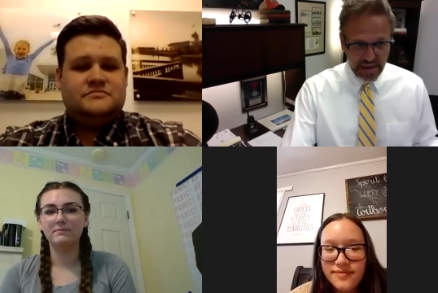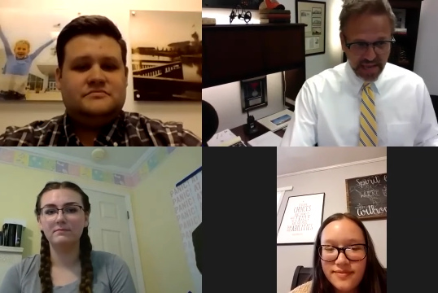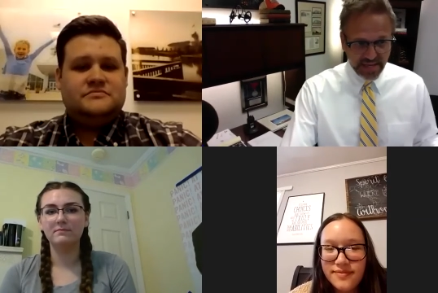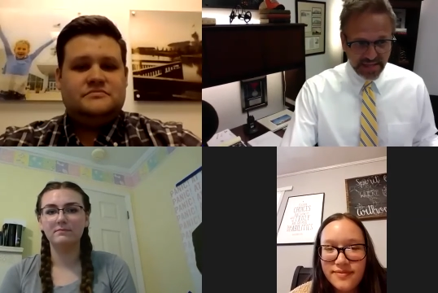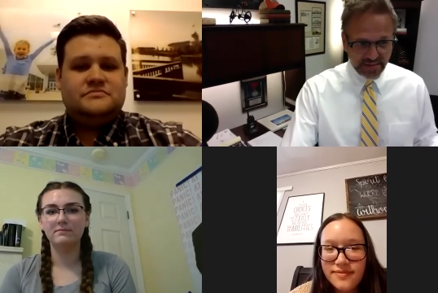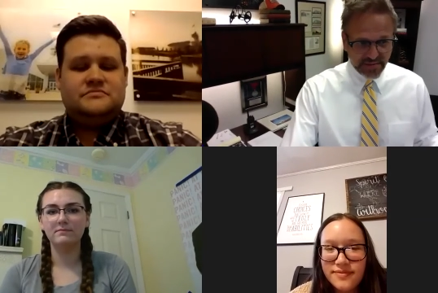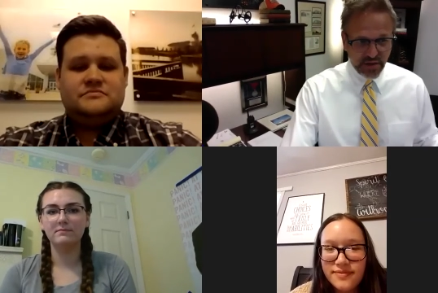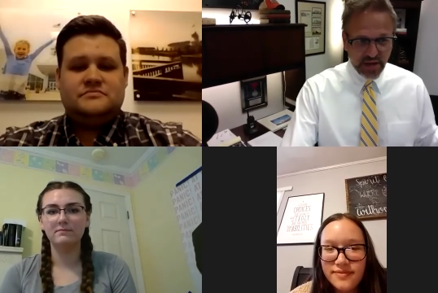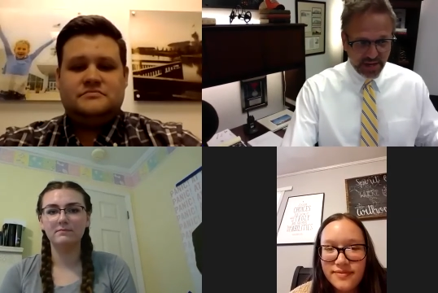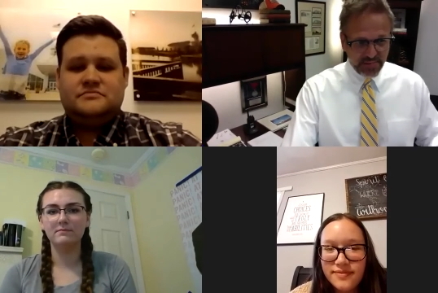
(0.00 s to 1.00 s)
Speaker 1: band, so
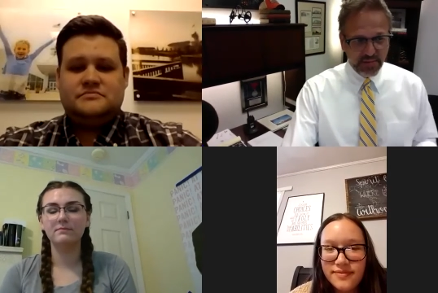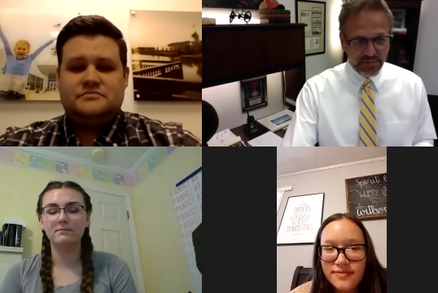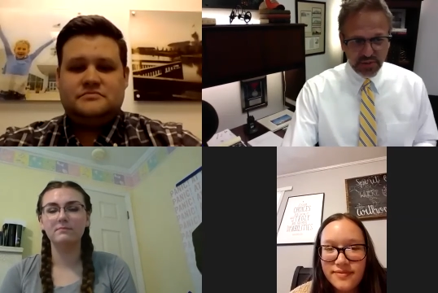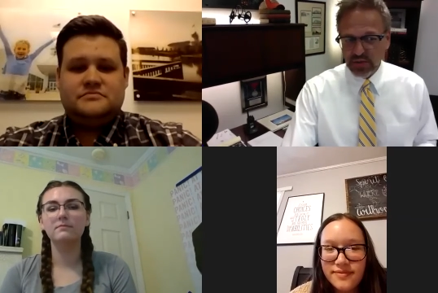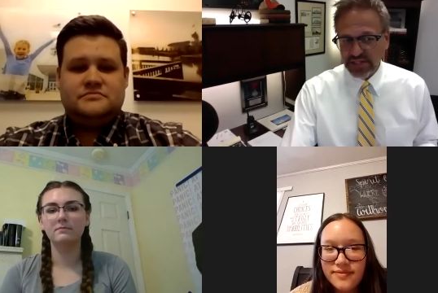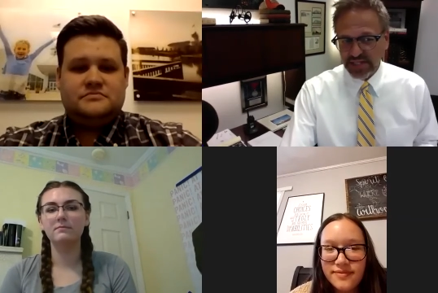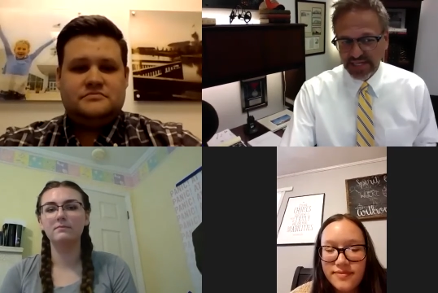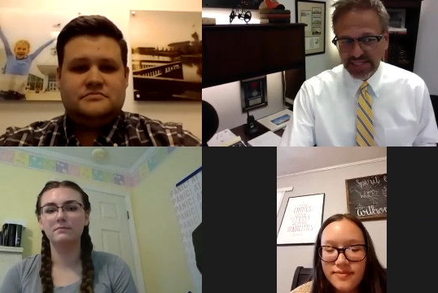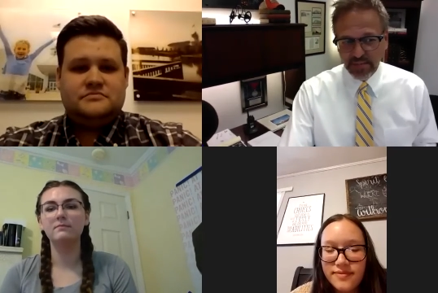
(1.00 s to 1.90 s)
you're not going to be able to do this next